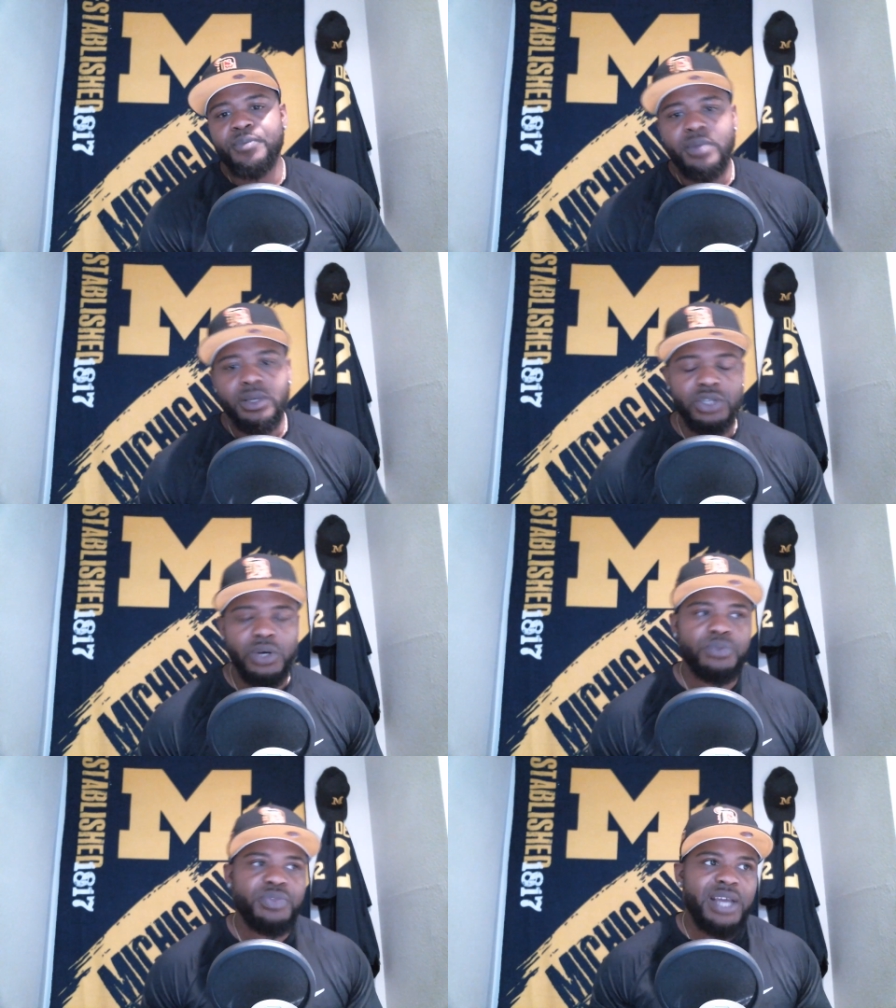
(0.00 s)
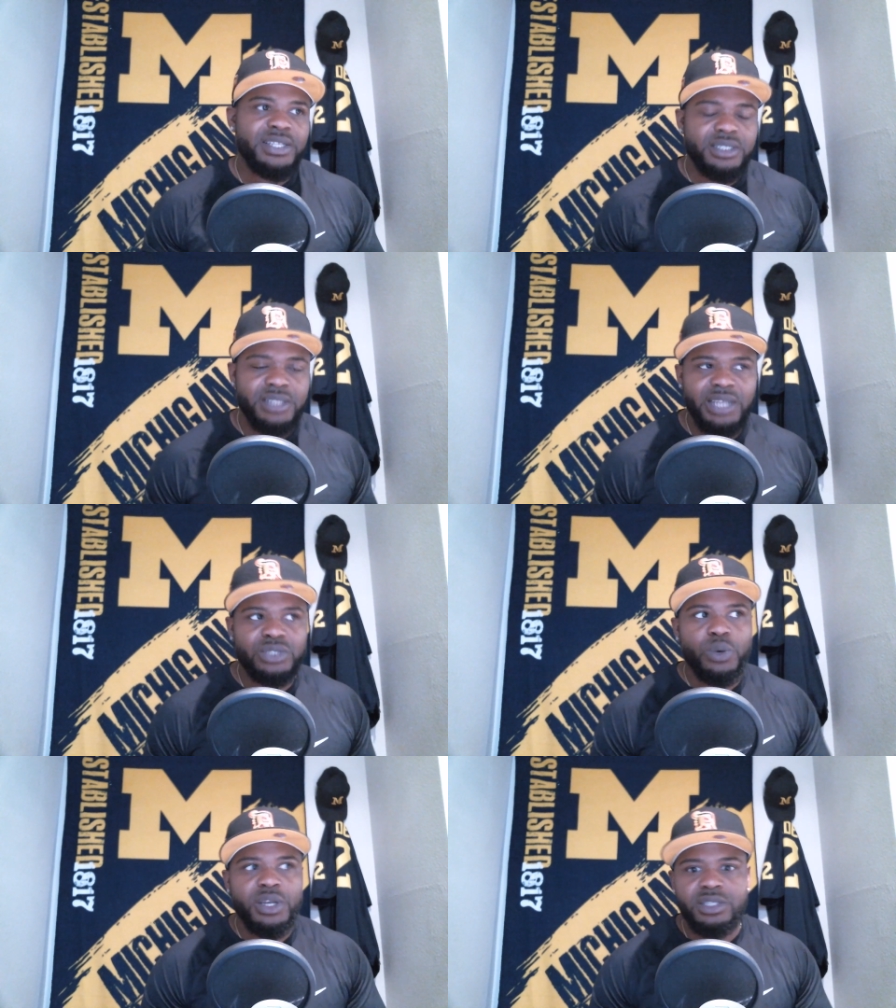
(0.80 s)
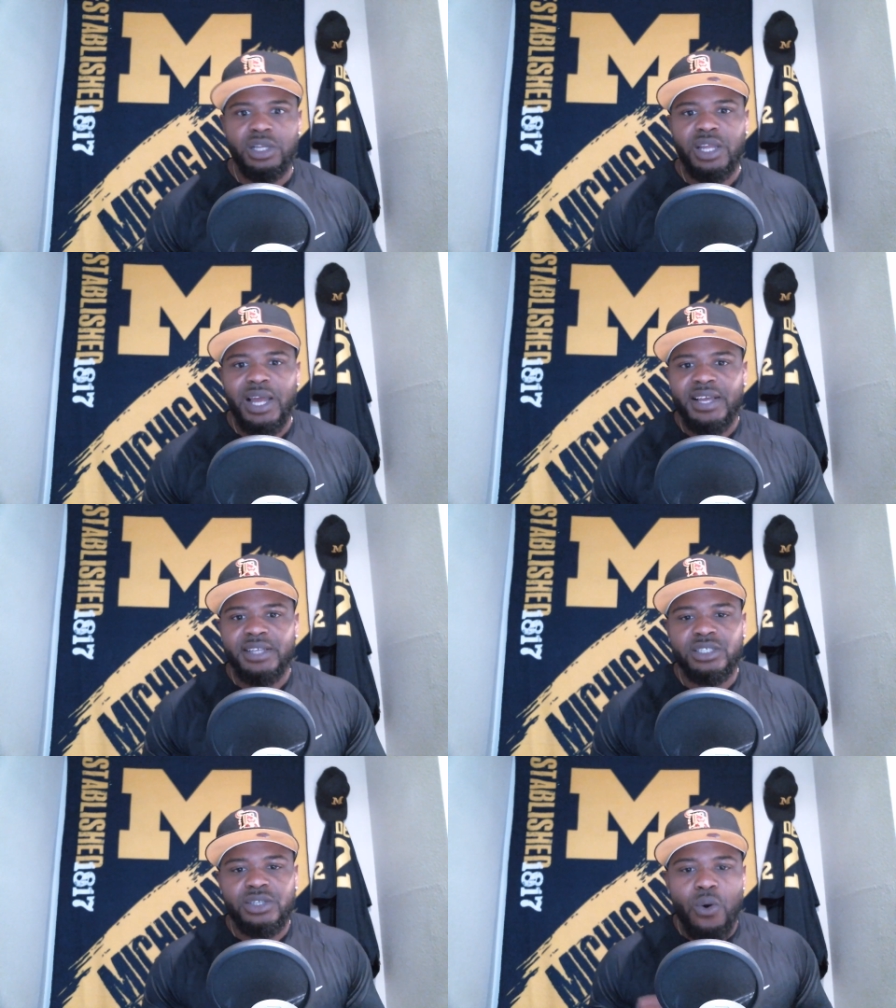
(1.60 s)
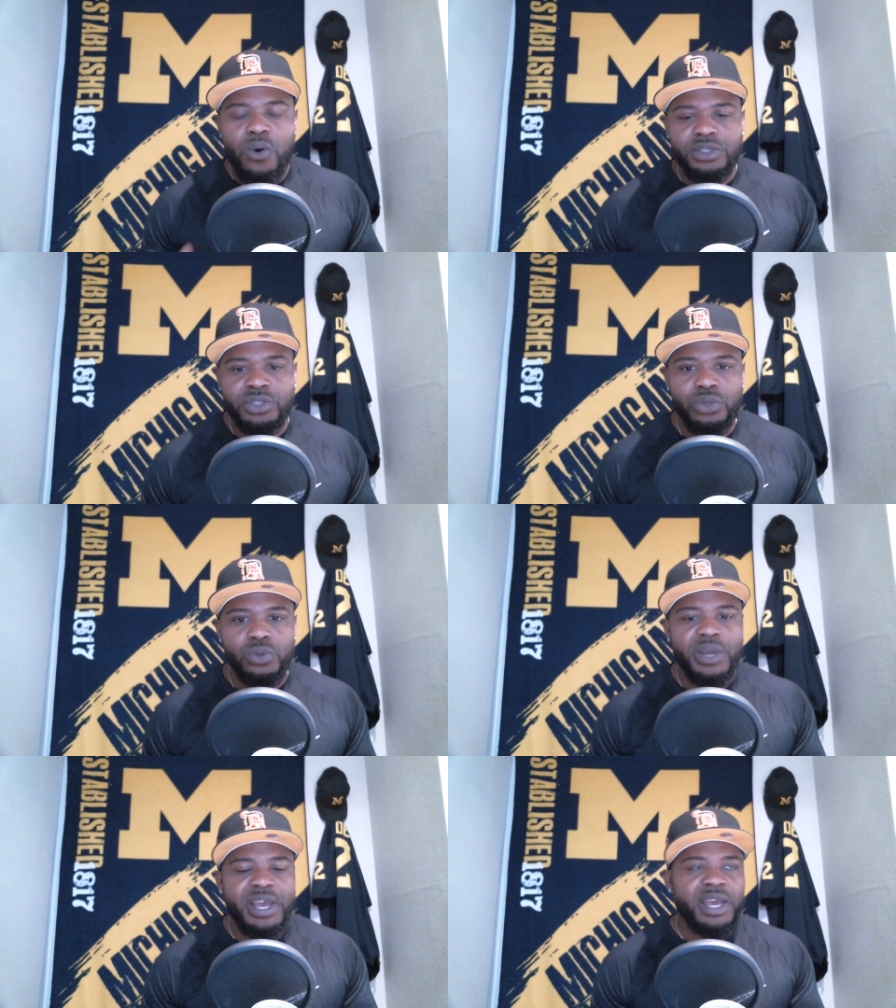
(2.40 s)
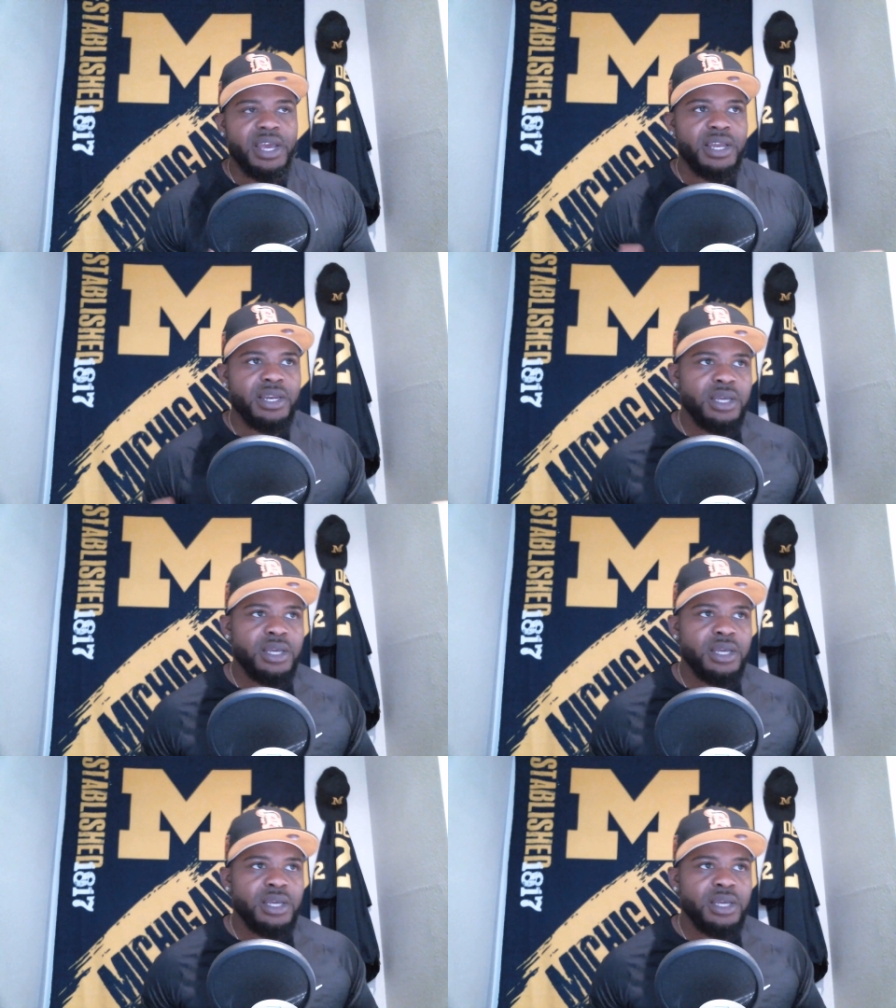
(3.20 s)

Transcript: So that's what it's looked like it's going to, and